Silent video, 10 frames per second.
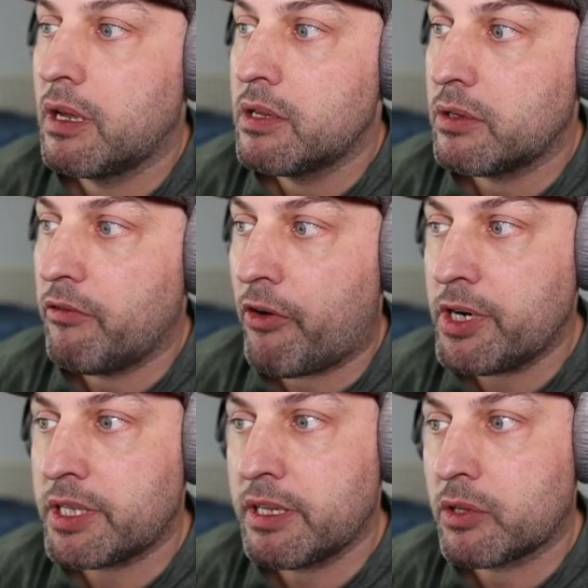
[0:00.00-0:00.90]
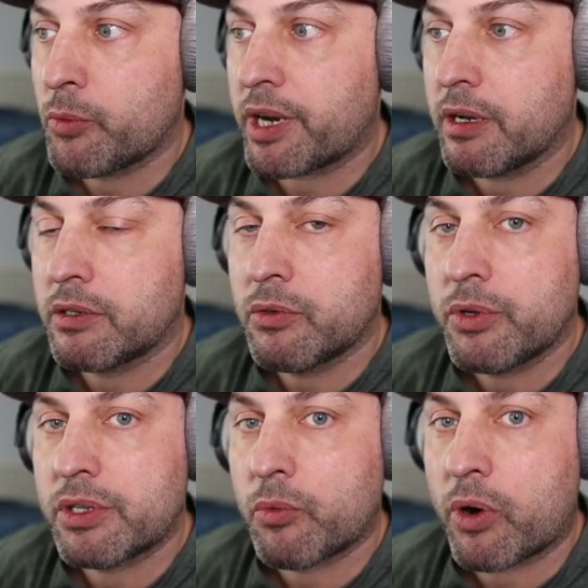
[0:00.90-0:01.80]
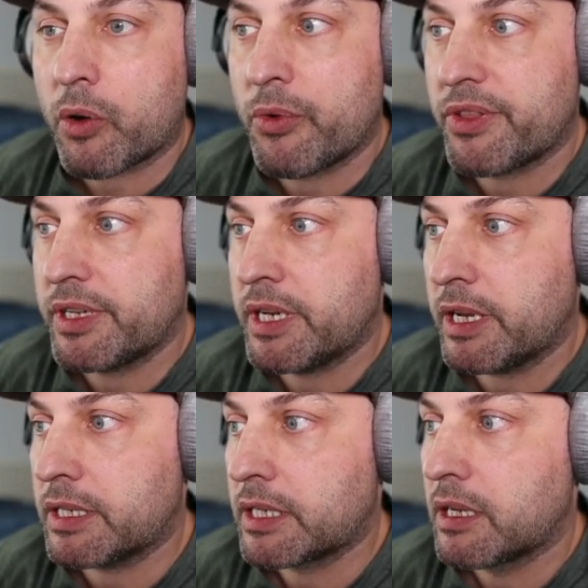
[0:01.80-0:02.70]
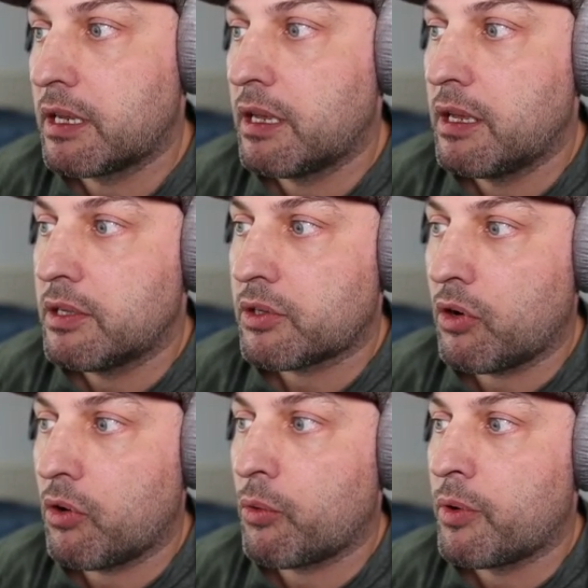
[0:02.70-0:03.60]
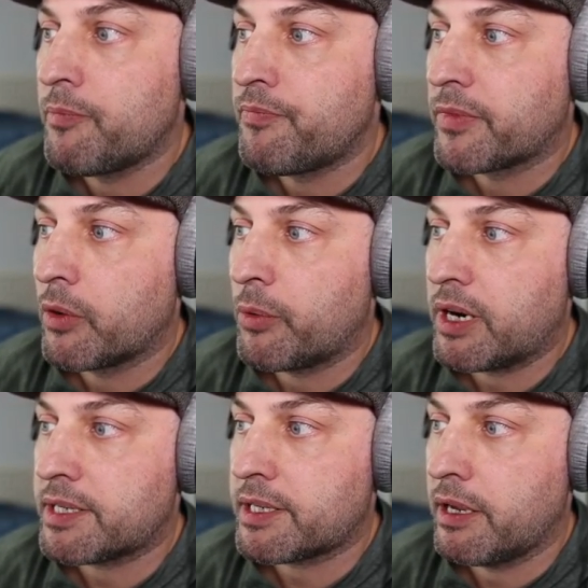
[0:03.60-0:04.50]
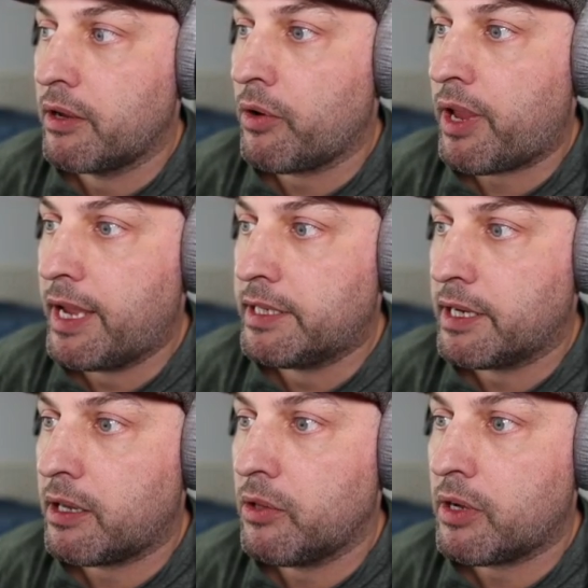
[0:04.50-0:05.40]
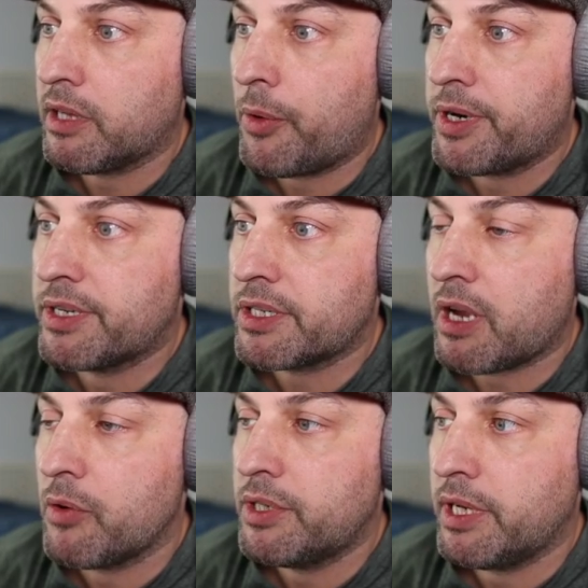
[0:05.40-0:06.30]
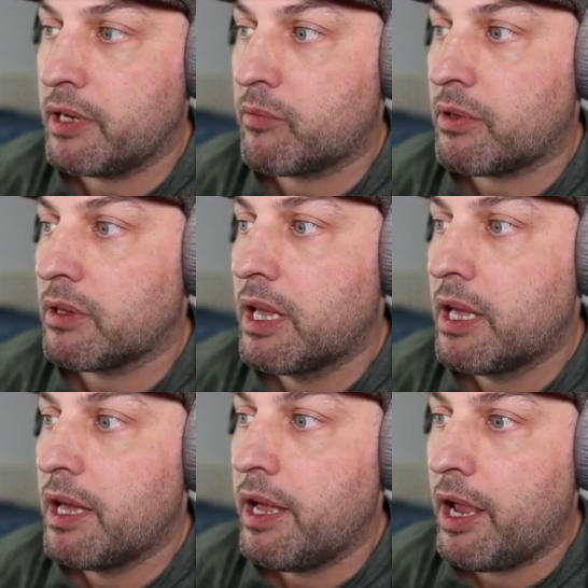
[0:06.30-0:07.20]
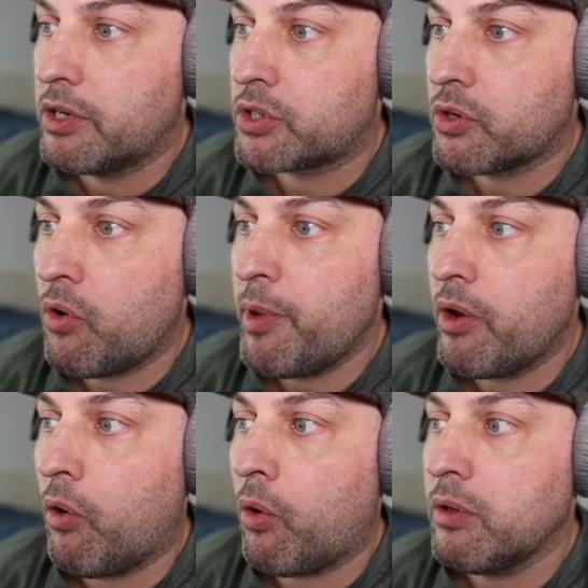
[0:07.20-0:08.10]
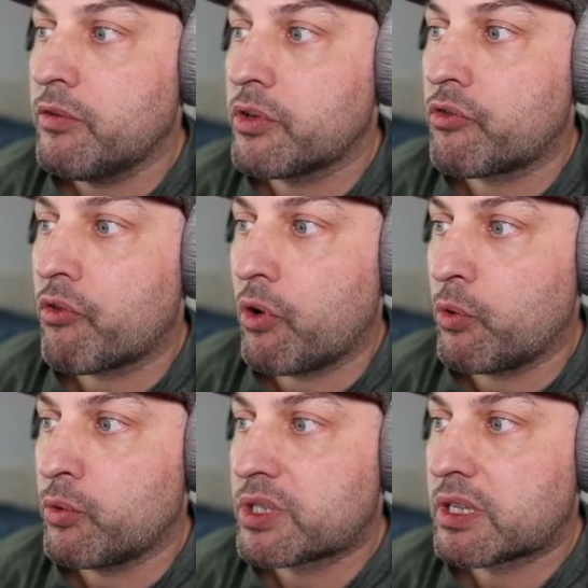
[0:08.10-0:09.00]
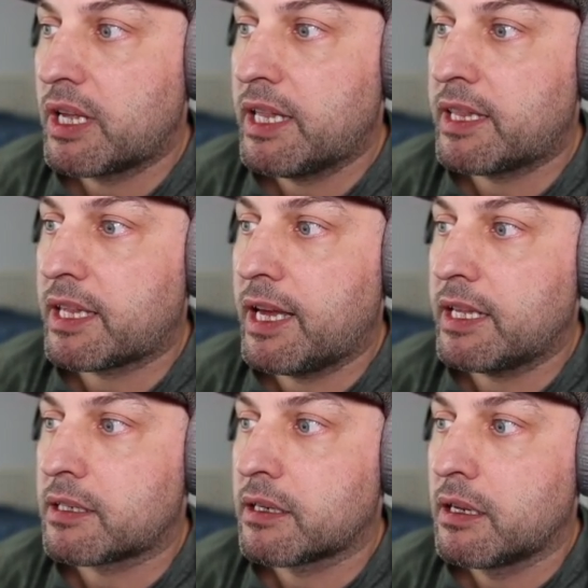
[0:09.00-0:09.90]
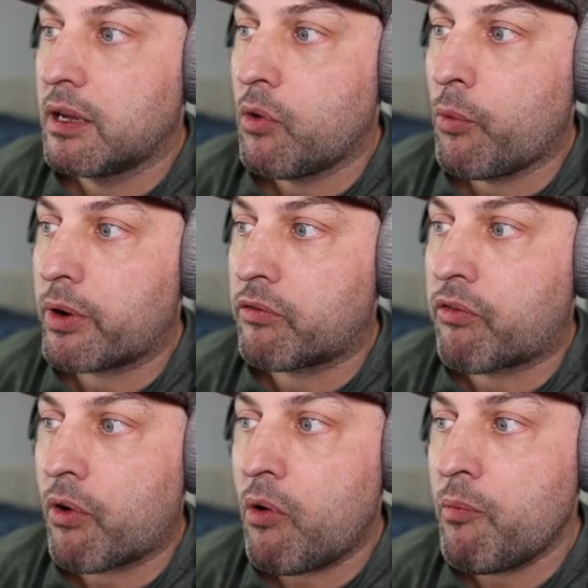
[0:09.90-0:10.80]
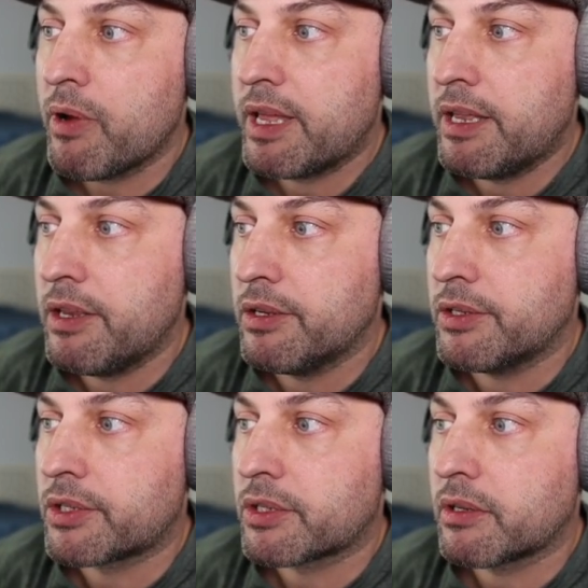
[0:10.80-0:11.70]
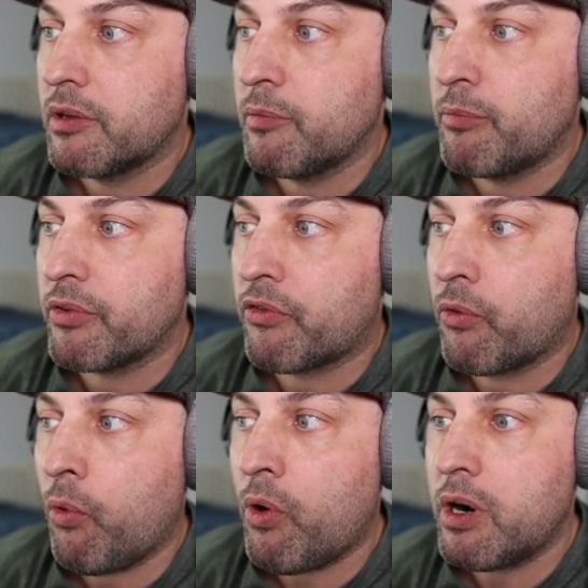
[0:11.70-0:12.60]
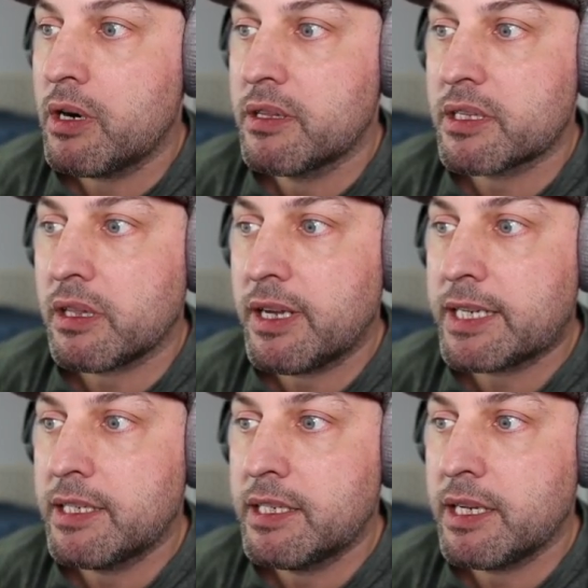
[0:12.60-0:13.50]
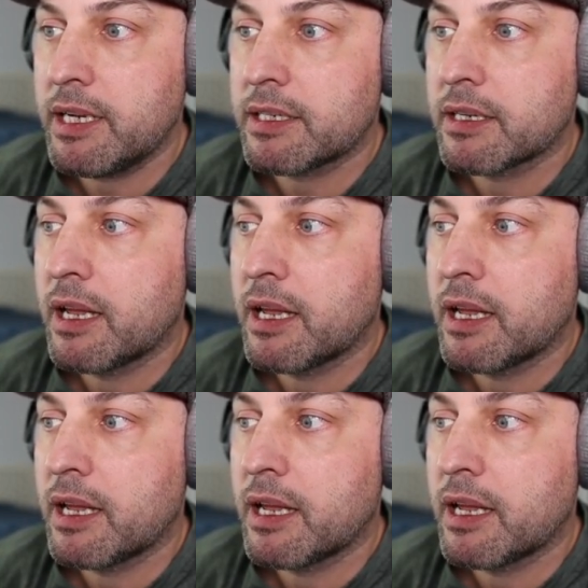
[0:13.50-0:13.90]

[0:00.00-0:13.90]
So the first thing that we're going to do is work with the date. So we're going to say, okay, take a look at our discount table and show me all of the rows that where from is before the selected date